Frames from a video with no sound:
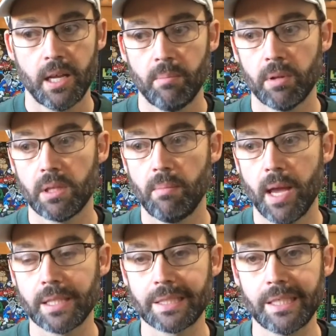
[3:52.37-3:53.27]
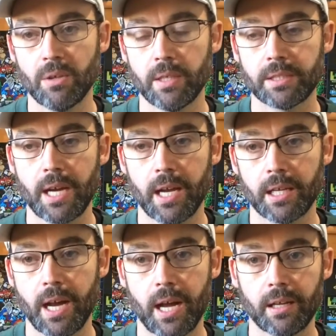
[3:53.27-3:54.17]
But the Man of Steel has kind of
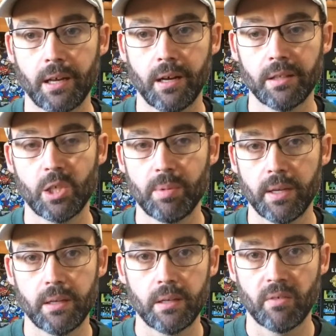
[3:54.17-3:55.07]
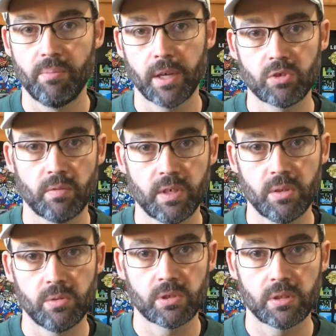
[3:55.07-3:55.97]
got a little bit of mixed
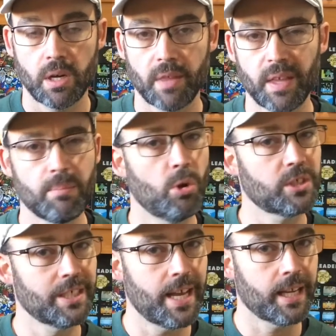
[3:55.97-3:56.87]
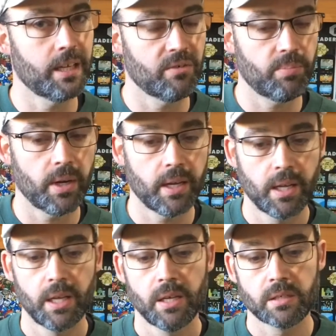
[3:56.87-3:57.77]
reviews. I think mostly negative, but
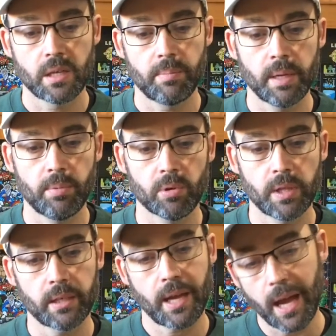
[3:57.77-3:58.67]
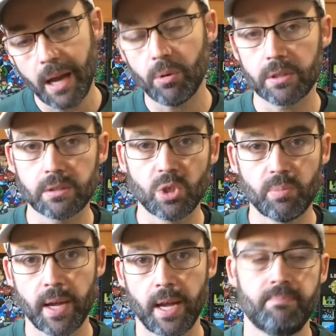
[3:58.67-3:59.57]
some people were like, it wasn't too
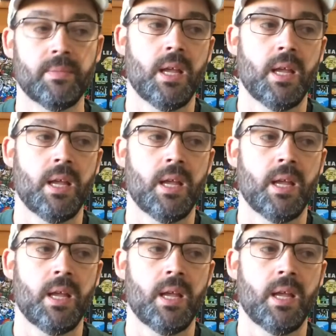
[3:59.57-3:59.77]
bad.